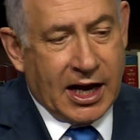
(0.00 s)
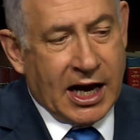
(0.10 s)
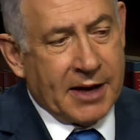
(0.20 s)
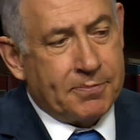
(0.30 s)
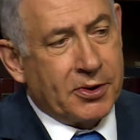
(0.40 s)

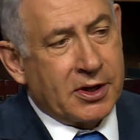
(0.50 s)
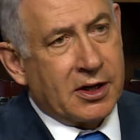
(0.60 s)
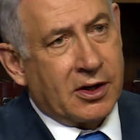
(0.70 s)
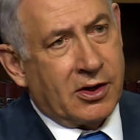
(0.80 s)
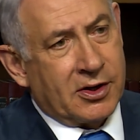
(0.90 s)
I put it
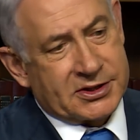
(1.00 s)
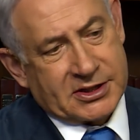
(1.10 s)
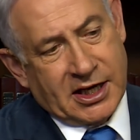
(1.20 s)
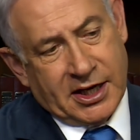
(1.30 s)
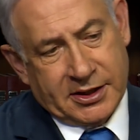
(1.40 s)

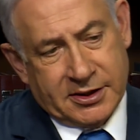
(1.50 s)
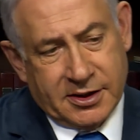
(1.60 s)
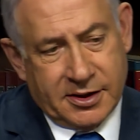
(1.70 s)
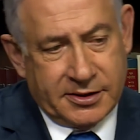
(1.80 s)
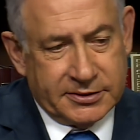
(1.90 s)
alongside
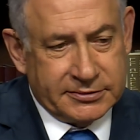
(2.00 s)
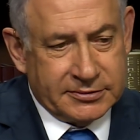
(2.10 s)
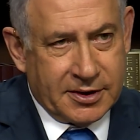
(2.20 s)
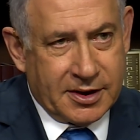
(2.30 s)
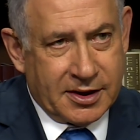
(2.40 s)

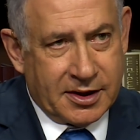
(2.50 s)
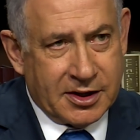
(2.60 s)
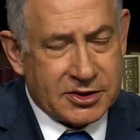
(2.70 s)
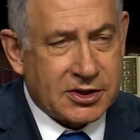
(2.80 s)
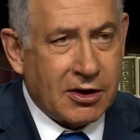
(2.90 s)
the
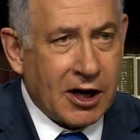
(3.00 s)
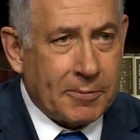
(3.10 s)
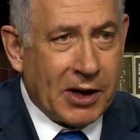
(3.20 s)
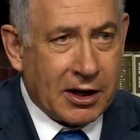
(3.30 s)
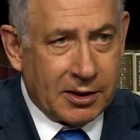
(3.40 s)
historic
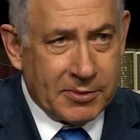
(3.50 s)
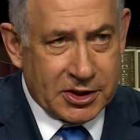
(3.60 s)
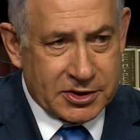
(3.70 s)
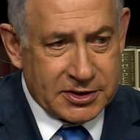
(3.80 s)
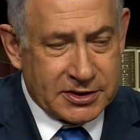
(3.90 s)

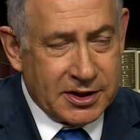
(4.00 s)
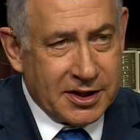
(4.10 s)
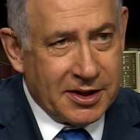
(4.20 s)
proclamations